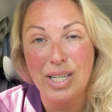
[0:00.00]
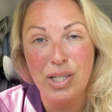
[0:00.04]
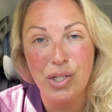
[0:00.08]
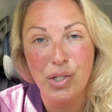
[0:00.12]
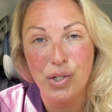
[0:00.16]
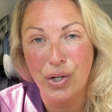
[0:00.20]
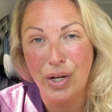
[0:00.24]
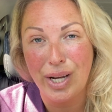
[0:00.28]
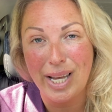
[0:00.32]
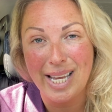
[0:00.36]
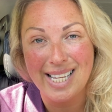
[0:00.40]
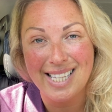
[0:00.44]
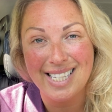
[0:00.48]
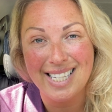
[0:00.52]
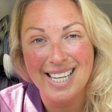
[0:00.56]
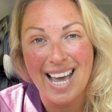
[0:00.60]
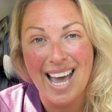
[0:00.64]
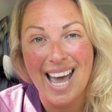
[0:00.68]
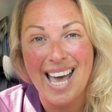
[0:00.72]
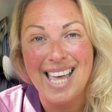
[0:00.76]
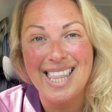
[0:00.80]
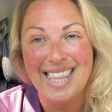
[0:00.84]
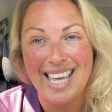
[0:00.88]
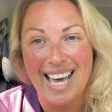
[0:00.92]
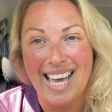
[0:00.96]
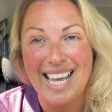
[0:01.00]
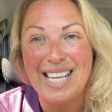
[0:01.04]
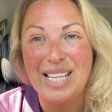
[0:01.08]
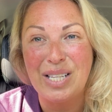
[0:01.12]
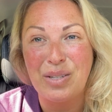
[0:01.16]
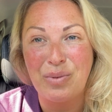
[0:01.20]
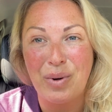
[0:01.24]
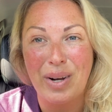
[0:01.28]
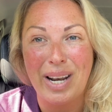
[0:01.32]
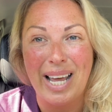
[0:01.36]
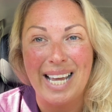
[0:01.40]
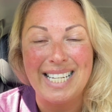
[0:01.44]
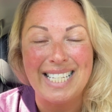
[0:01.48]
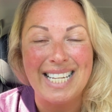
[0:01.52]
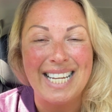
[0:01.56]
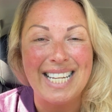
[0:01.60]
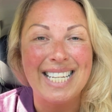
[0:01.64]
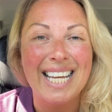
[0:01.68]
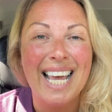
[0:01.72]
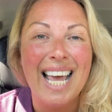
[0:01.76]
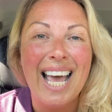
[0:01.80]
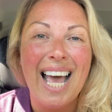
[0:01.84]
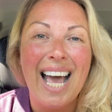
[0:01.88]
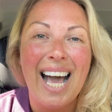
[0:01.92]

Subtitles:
enjoy it, and that is what I did.